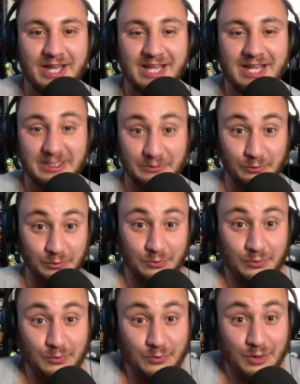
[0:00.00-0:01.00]
He's like,
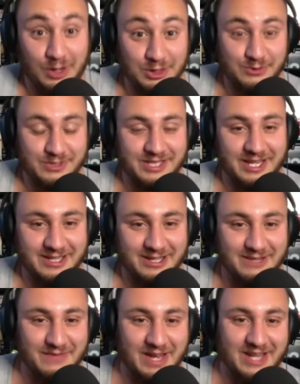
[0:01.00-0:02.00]
what did you say,
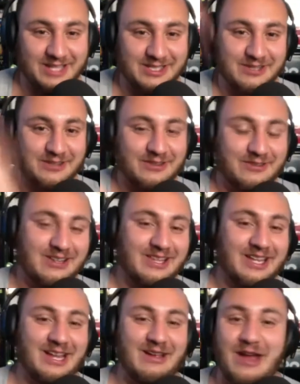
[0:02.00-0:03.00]
young man? He just
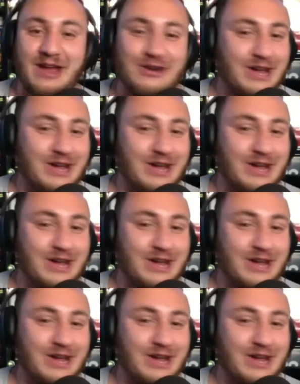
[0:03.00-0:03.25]
like, I don't know.